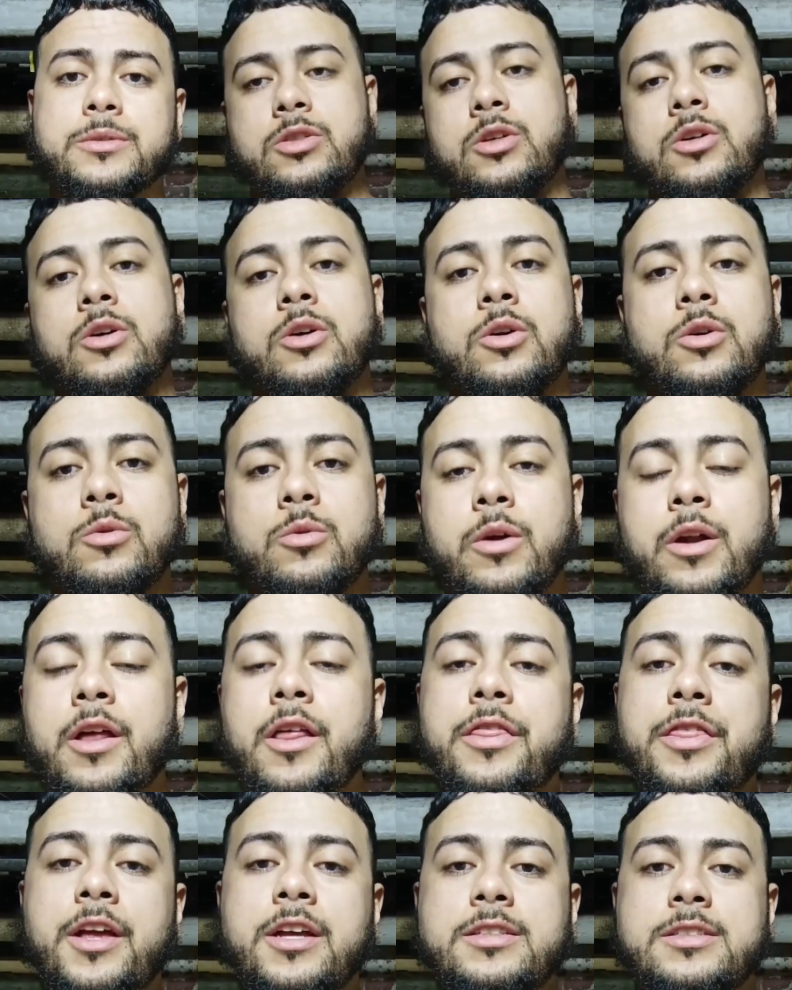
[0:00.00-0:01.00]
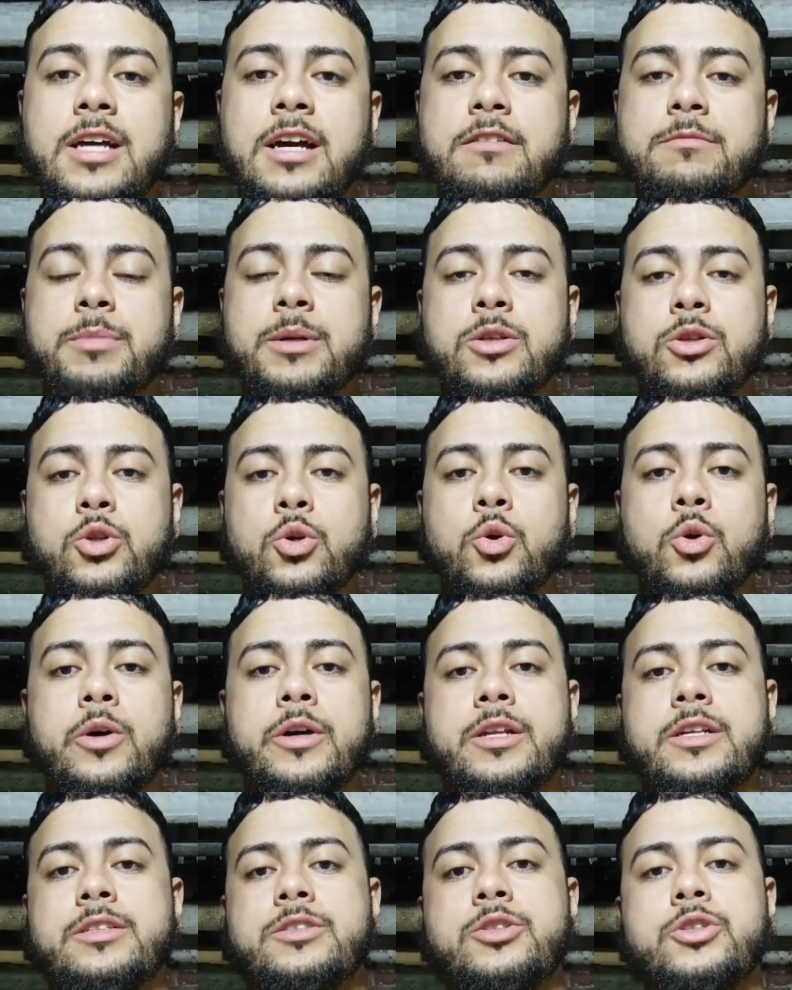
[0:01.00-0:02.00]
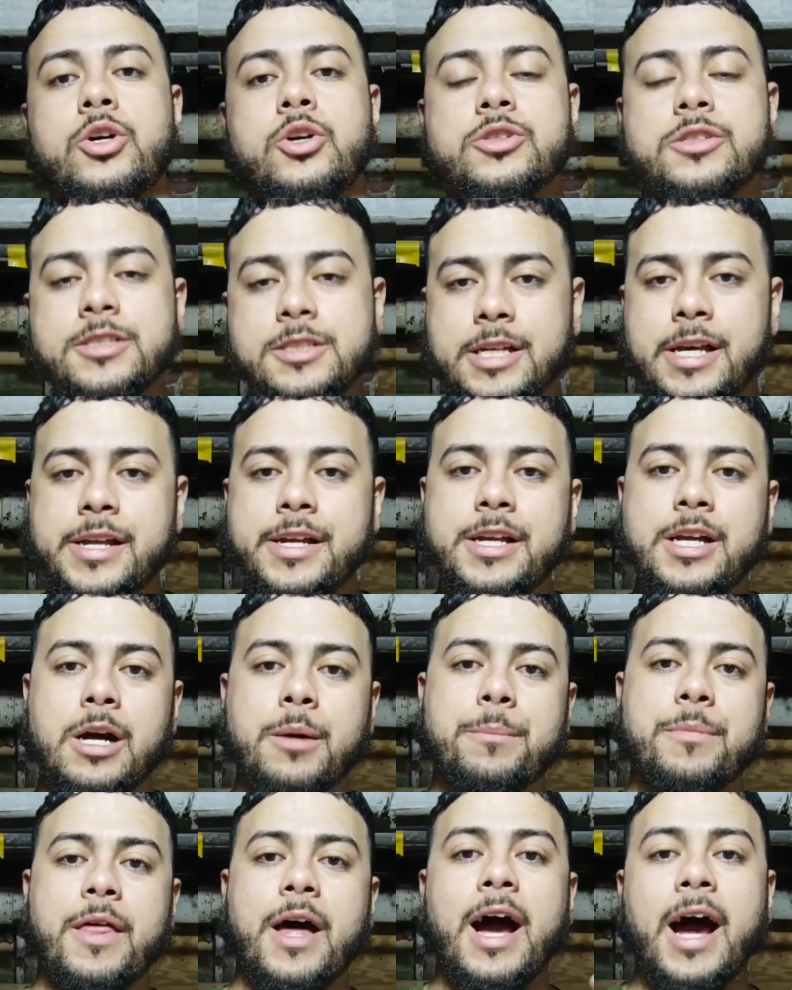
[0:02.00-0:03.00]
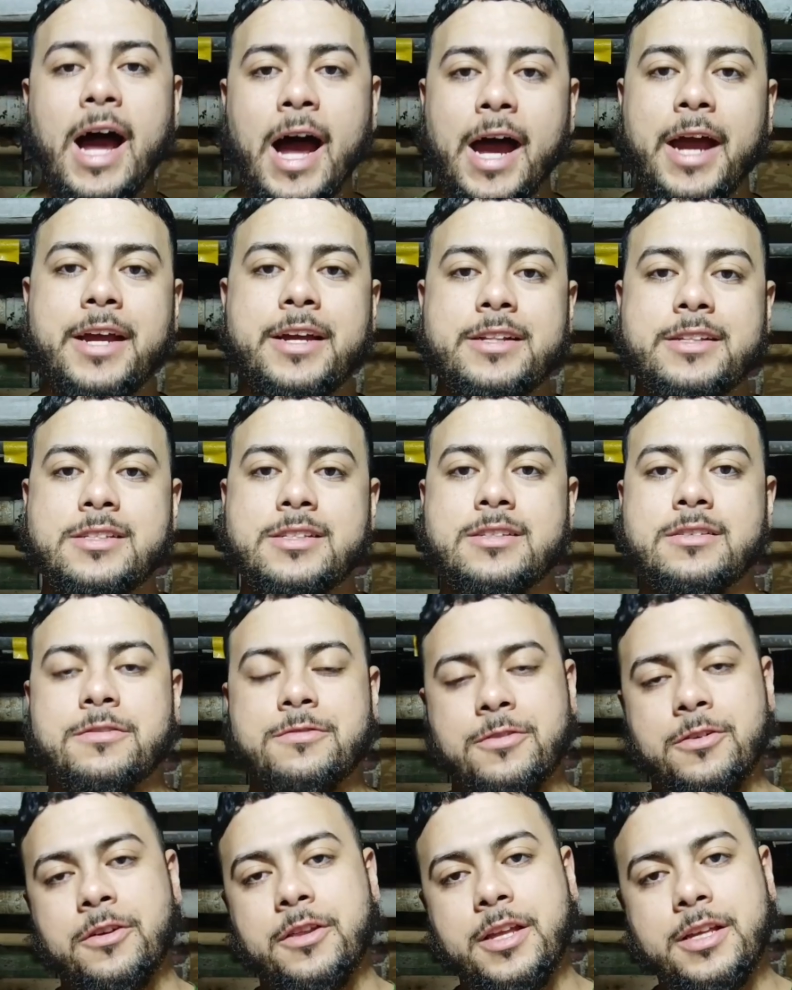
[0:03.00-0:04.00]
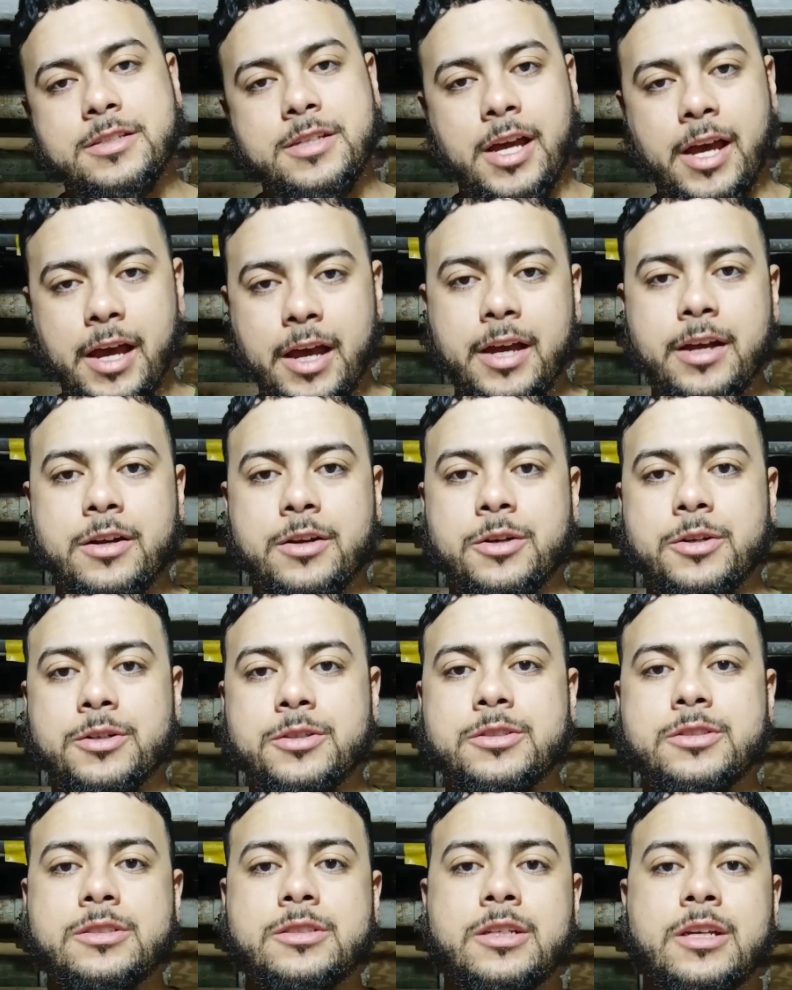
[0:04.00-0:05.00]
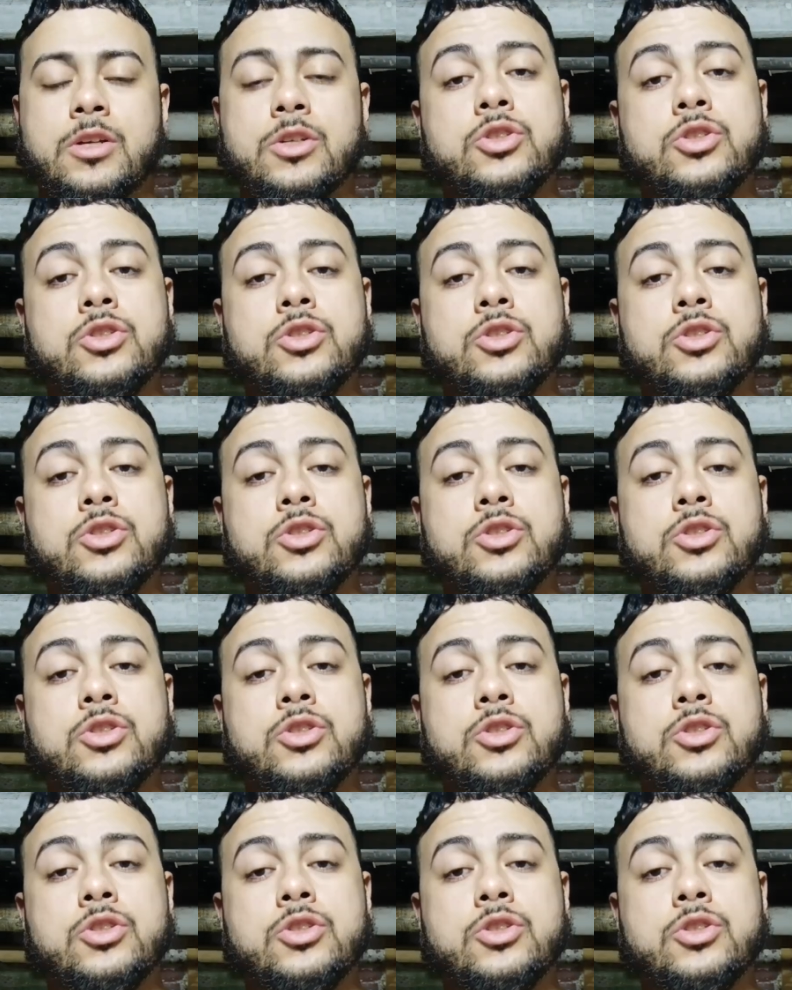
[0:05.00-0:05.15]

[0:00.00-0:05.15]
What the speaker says: So one of the things I've been doing is, setting up the heights for these hangers.